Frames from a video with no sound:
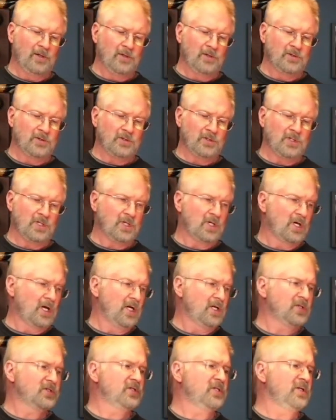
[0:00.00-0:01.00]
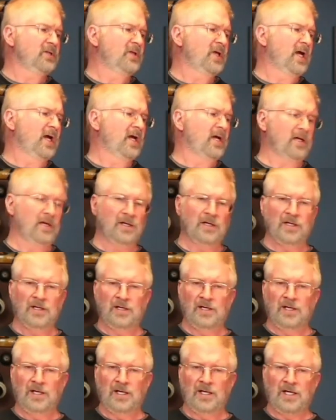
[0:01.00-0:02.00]
so you can kind of see that.
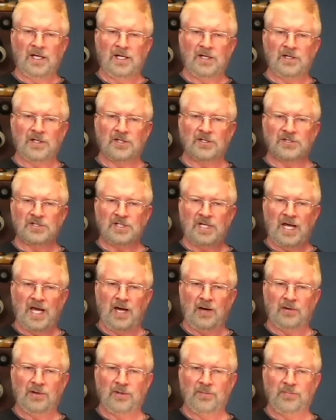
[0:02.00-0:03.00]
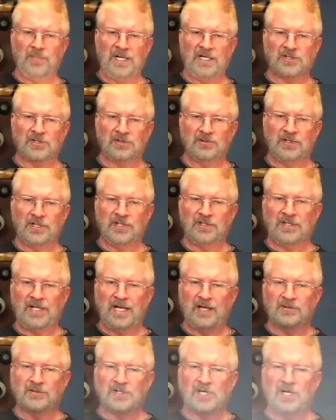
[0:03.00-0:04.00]
And you can see how it basically,
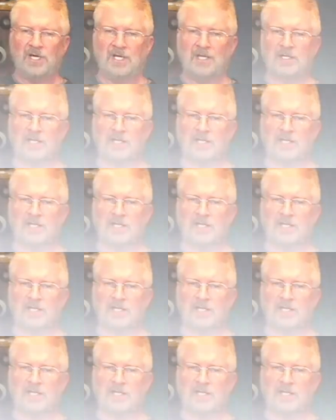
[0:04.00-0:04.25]
now it's cut